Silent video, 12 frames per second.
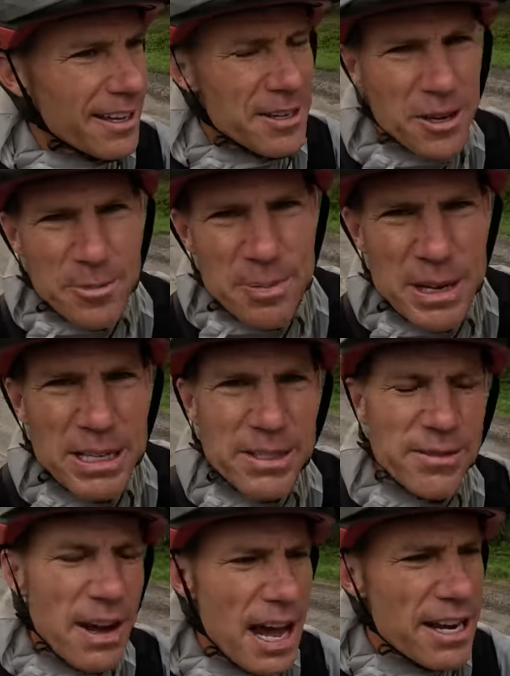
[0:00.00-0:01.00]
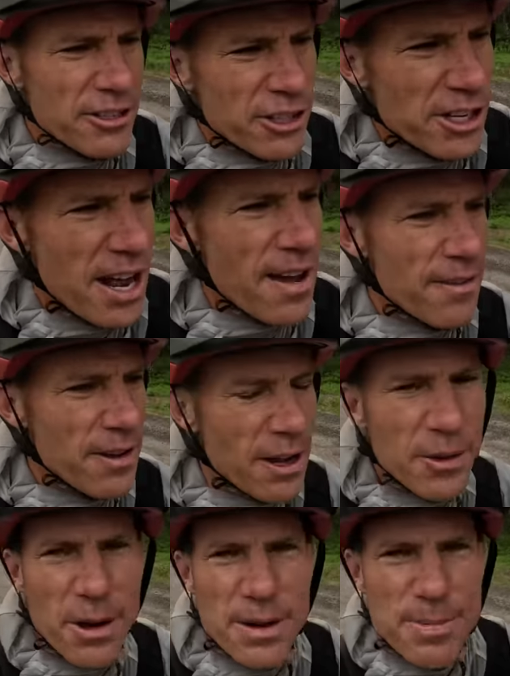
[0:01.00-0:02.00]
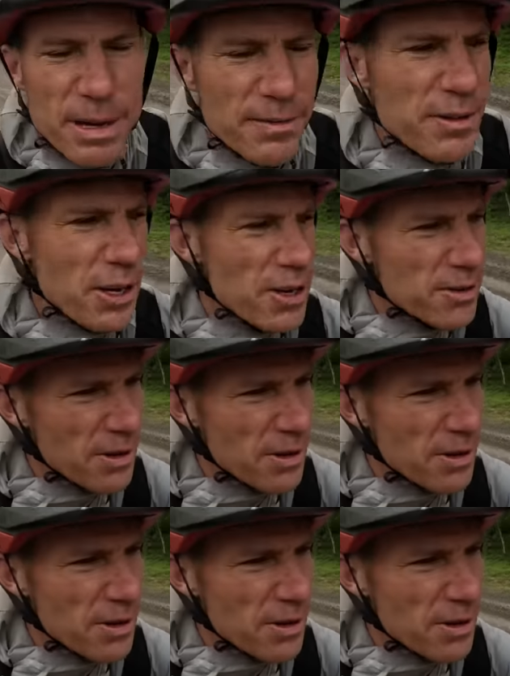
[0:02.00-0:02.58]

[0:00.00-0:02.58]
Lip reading: European Divide should have quite a bit of dirt,